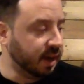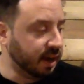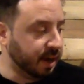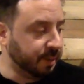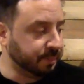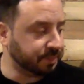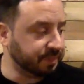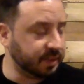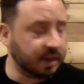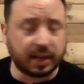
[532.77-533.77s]
Um,
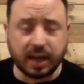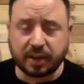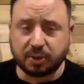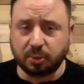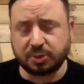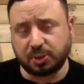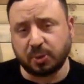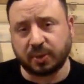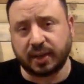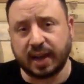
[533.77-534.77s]
a, a cool
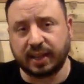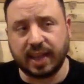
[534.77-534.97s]
story kind of